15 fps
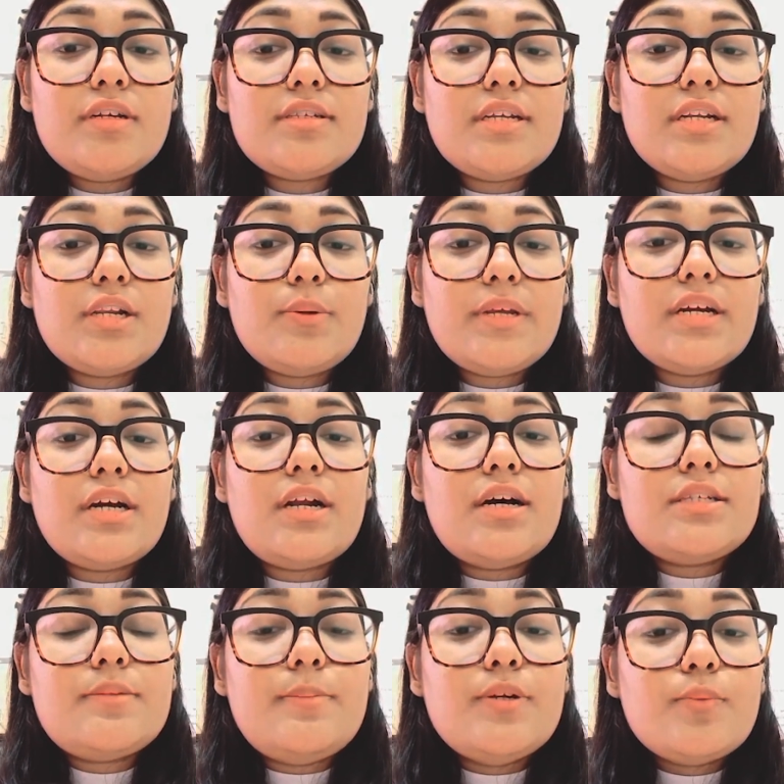including her
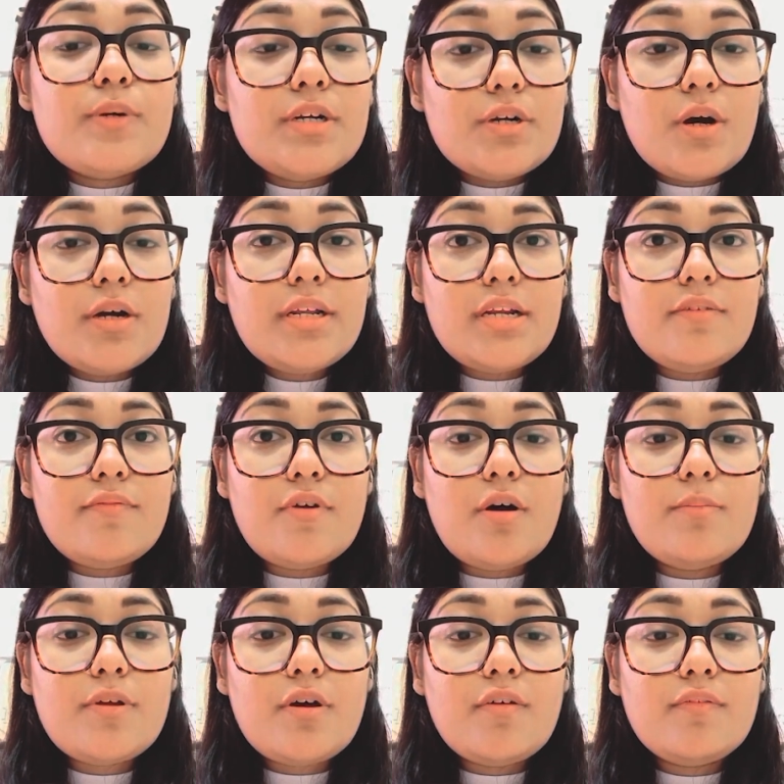husband, were not
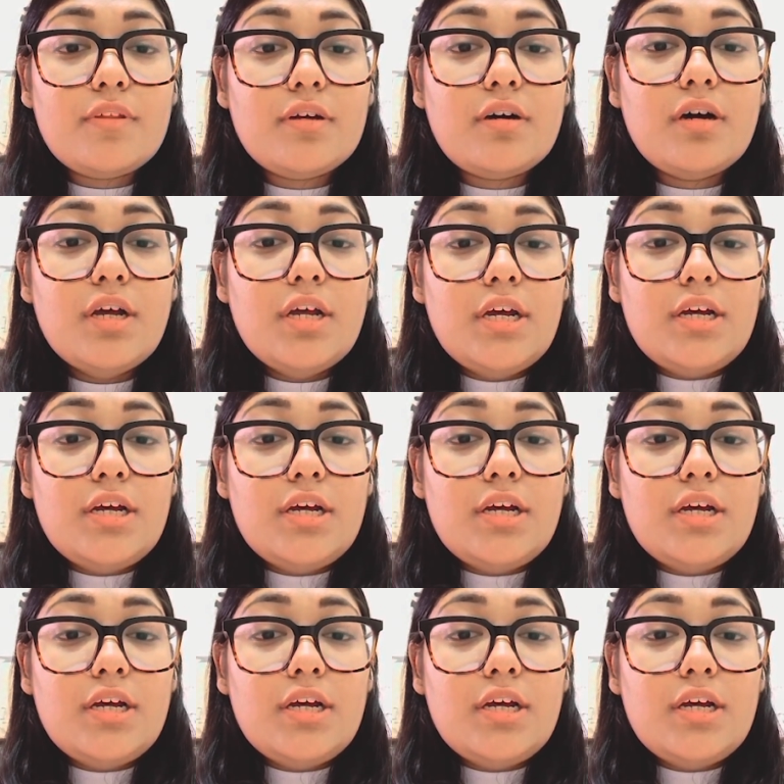informed of the